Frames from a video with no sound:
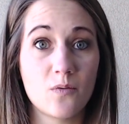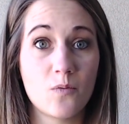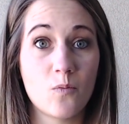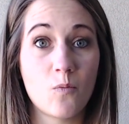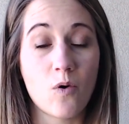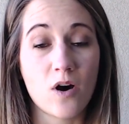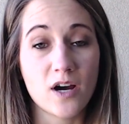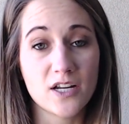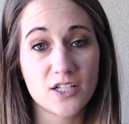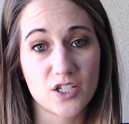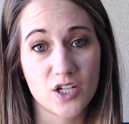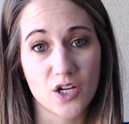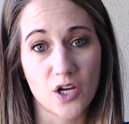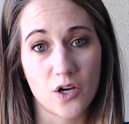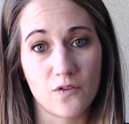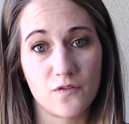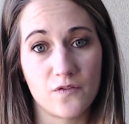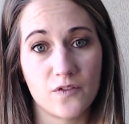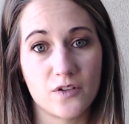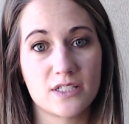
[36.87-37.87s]
want to
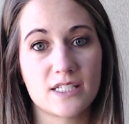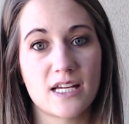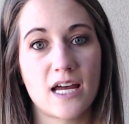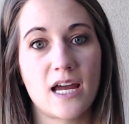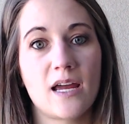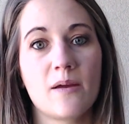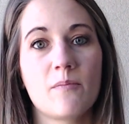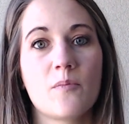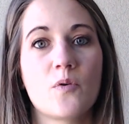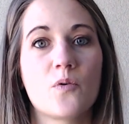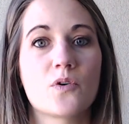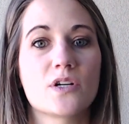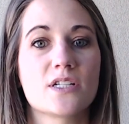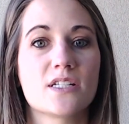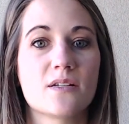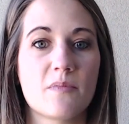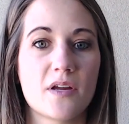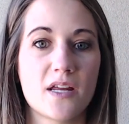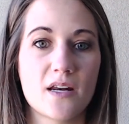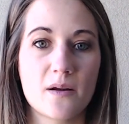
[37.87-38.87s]
go full-time or
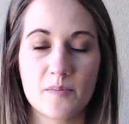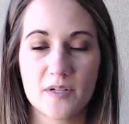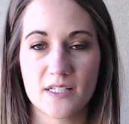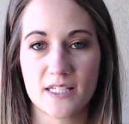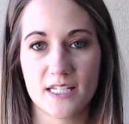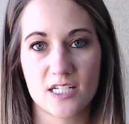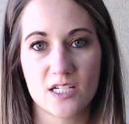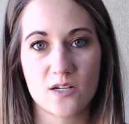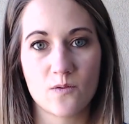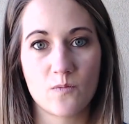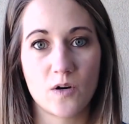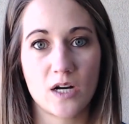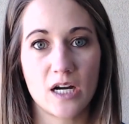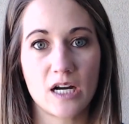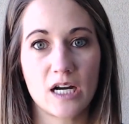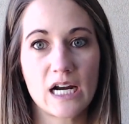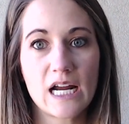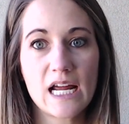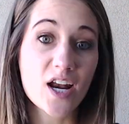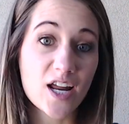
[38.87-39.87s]
to be in a position
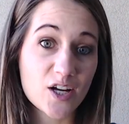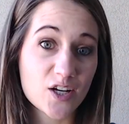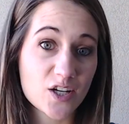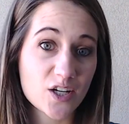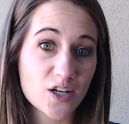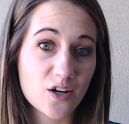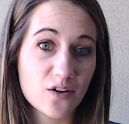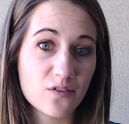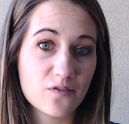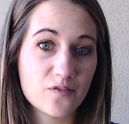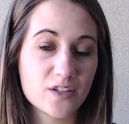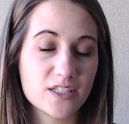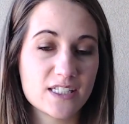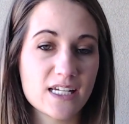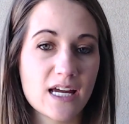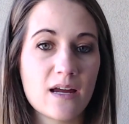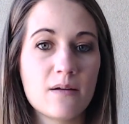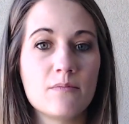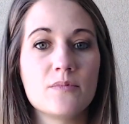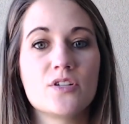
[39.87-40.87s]
where I could go
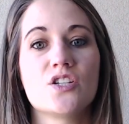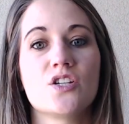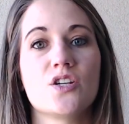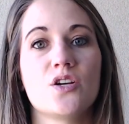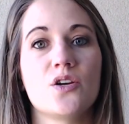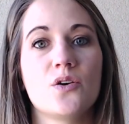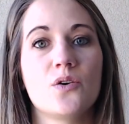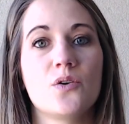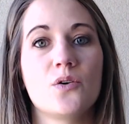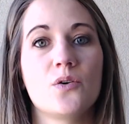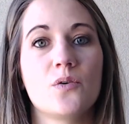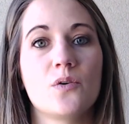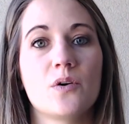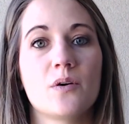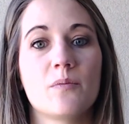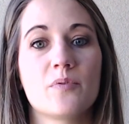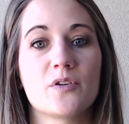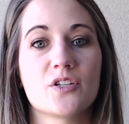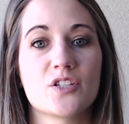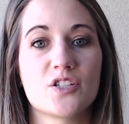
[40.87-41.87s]
full-time to
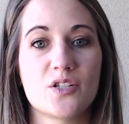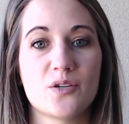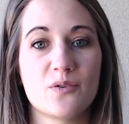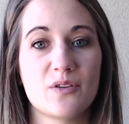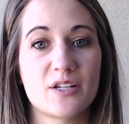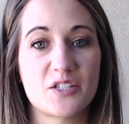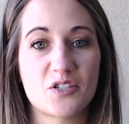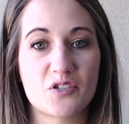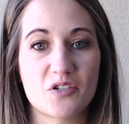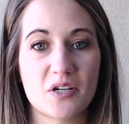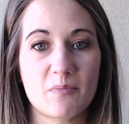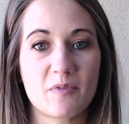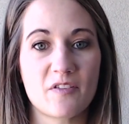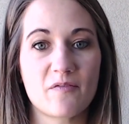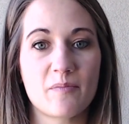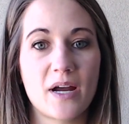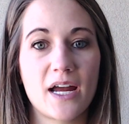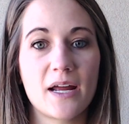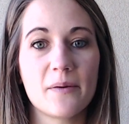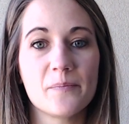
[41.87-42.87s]
pursue this dream of
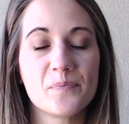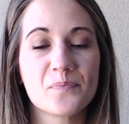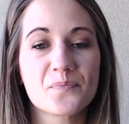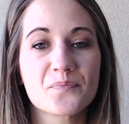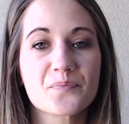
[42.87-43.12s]
mine.